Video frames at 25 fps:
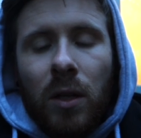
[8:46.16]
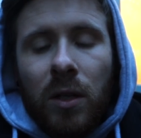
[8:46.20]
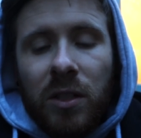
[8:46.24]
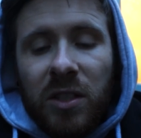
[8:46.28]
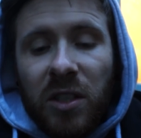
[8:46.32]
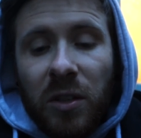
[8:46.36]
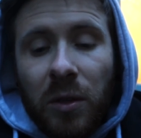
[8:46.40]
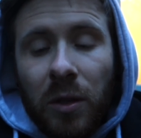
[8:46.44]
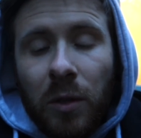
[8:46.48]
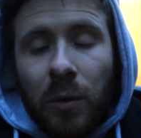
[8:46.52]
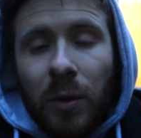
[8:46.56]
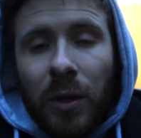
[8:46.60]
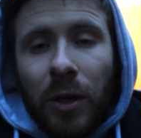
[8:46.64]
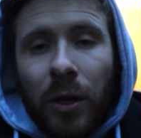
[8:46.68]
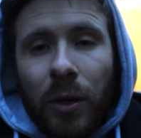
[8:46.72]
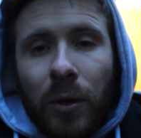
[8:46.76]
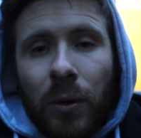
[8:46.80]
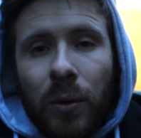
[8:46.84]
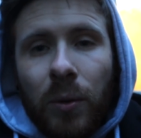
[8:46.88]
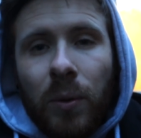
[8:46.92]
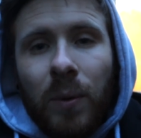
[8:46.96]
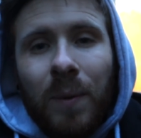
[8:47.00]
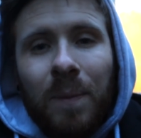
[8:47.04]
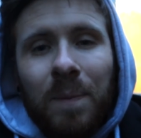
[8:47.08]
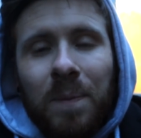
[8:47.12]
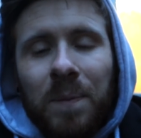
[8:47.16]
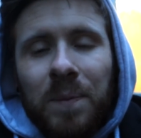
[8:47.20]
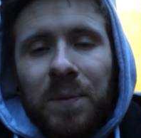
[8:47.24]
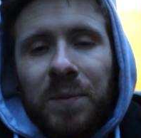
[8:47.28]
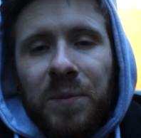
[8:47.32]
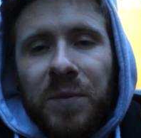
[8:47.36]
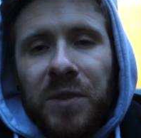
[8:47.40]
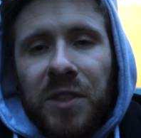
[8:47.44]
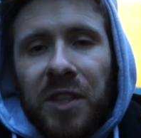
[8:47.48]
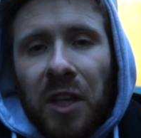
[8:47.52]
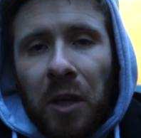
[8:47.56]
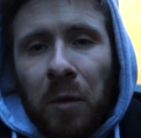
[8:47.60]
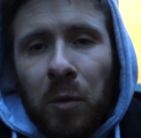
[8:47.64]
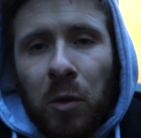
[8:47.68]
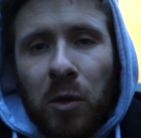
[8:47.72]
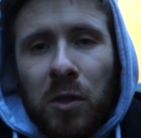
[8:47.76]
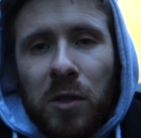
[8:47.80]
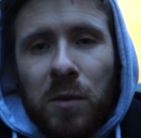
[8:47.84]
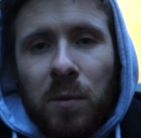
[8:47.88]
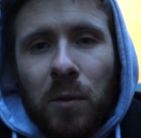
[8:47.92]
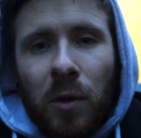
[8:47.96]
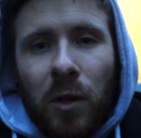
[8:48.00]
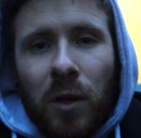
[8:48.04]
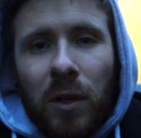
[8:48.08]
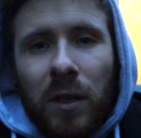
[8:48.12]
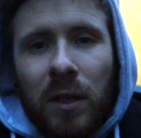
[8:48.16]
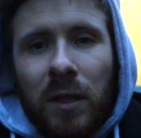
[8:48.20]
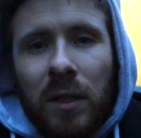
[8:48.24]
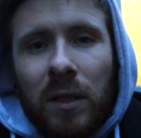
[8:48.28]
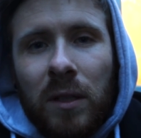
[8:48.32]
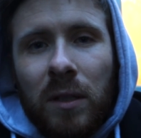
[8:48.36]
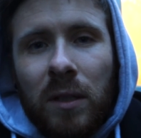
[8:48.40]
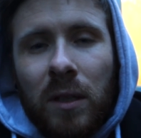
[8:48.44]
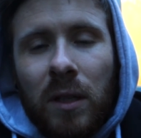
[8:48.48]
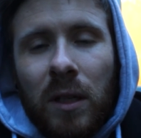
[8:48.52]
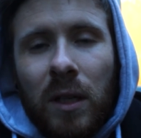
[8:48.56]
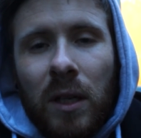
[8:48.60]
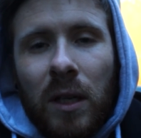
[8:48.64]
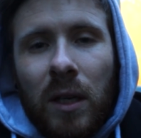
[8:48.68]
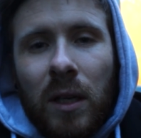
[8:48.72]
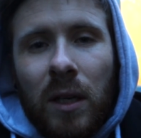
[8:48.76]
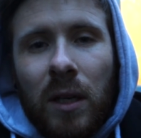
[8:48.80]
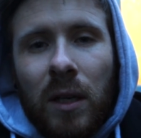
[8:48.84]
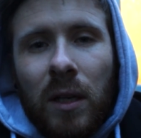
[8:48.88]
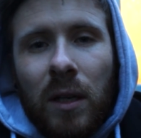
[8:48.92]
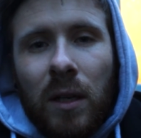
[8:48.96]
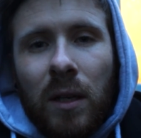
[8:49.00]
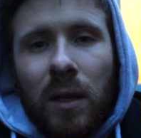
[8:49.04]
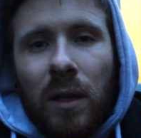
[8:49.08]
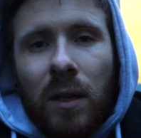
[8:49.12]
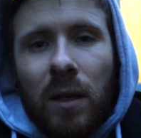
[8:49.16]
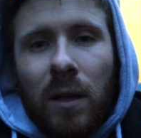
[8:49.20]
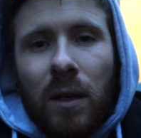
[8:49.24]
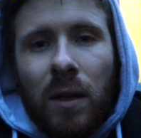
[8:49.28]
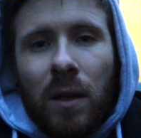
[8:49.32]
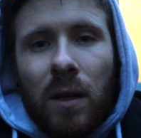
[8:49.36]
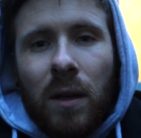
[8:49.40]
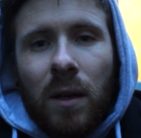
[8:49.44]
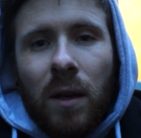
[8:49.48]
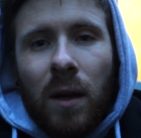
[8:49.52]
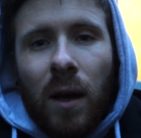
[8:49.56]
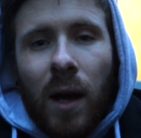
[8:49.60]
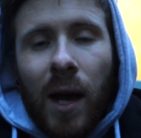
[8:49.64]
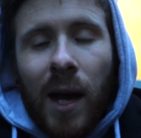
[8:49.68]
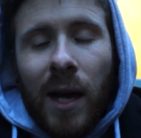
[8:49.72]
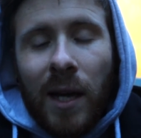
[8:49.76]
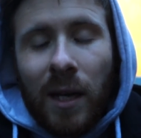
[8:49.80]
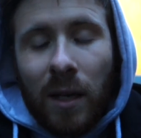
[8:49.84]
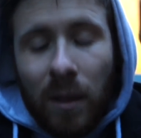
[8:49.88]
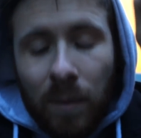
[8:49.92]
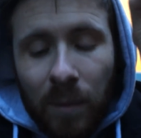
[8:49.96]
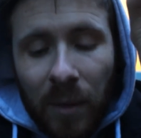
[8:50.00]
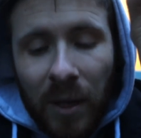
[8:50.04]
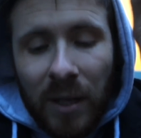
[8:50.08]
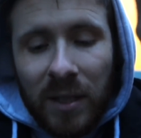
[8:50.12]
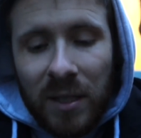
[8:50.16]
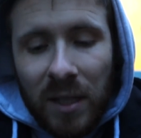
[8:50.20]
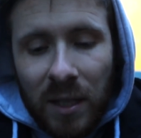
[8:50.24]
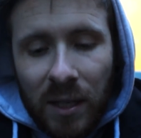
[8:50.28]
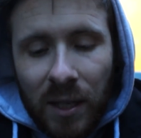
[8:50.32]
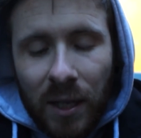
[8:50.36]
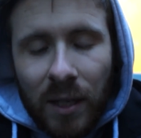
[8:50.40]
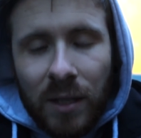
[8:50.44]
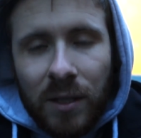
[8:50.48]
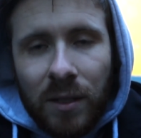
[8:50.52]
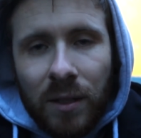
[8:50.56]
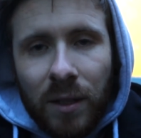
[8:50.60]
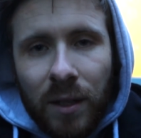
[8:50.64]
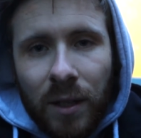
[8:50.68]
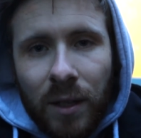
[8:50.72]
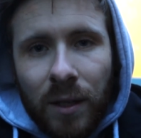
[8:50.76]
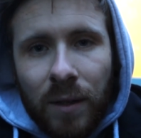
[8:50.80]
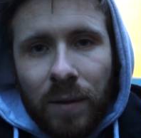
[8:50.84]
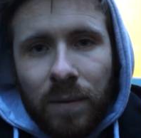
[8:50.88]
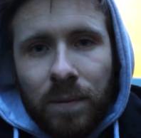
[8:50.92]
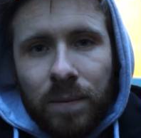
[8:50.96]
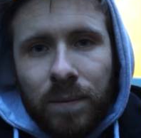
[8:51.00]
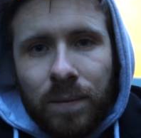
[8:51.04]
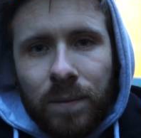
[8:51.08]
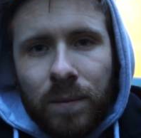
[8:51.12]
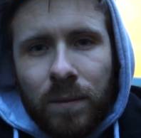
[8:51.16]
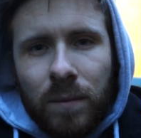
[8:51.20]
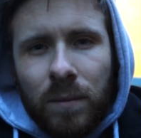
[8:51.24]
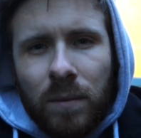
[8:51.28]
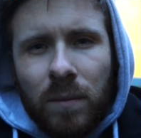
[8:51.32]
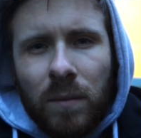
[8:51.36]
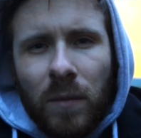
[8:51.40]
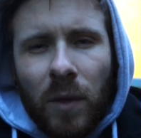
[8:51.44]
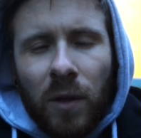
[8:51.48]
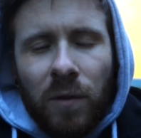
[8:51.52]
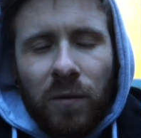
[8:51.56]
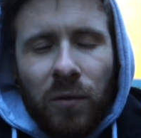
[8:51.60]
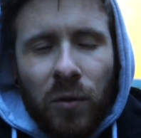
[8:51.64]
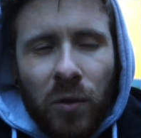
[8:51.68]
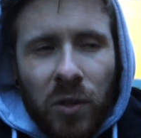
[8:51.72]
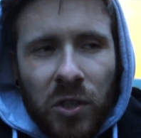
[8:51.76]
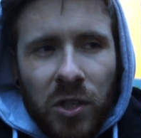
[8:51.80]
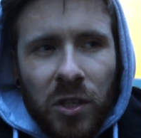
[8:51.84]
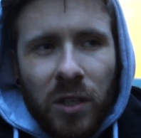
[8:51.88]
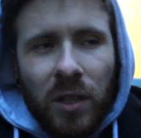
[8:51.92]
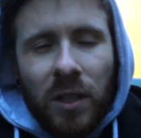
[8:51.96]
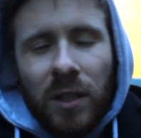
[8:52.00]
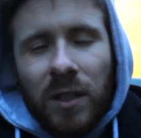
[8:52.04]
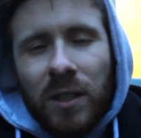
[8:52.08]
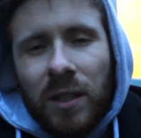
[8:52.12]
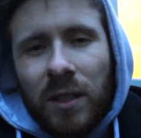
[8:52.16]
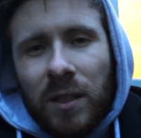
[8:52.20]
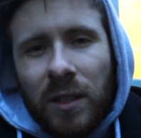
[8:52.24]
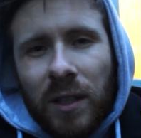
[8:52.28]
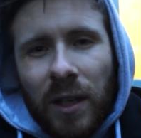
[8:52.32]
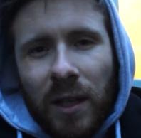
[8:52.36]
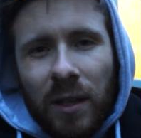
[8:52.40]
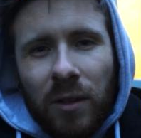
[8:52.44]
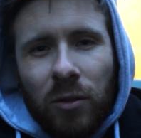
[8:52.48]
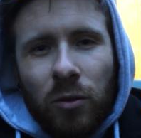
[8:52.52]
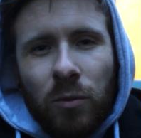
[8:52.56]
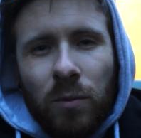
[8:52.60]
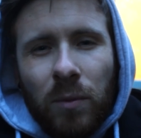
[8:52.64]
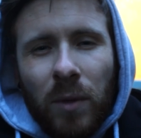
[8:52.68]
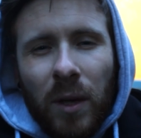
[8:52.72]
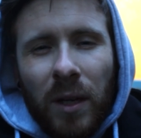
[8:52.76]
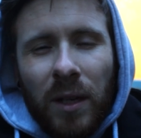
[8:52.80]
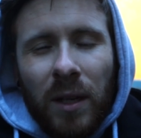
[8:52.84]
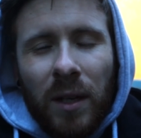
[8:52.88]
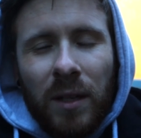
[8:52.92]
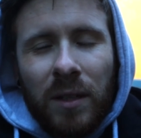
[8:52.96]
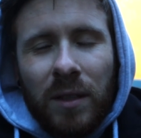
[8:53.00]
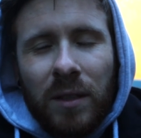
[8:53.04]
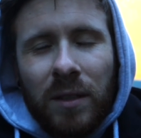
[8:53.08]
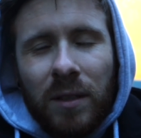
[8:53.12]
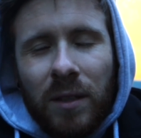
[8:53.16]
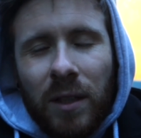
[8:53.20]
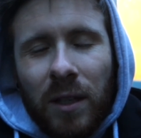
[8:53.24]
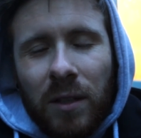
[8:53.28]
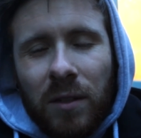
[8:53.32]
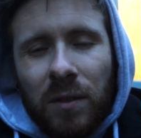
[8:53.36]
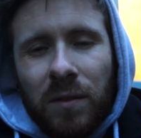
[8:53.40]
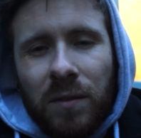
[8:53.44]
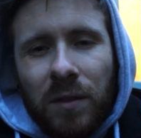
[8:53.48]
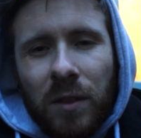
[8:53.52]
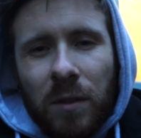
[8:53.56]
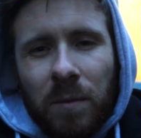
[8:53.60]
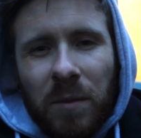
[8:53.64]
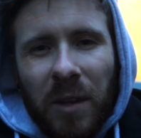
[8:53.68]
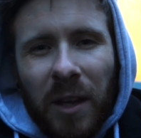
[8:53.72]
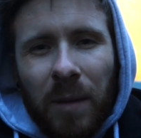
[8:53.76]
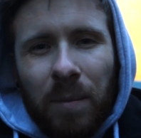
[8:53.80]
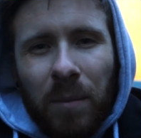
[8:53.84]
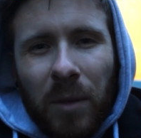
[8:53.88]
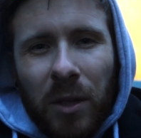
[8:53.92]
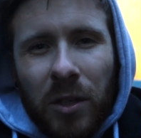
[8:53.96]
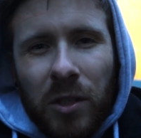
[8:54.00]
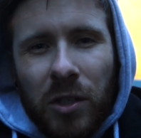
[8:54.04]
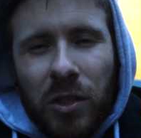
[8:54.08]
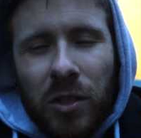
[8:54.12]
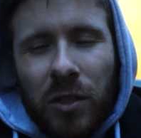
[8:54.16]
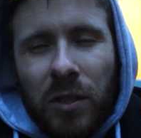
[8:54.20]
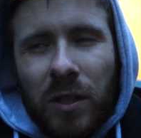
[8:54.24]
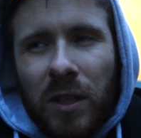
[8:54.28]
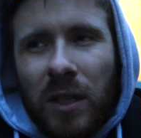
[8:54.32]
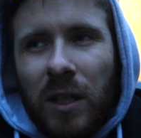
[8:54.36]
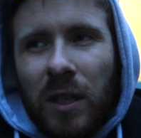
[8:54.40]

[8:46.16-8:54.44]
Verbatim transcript: So here we go, same old spot. I had an amazing day today. Unfortunately, I didn't get to I didn't get to film that much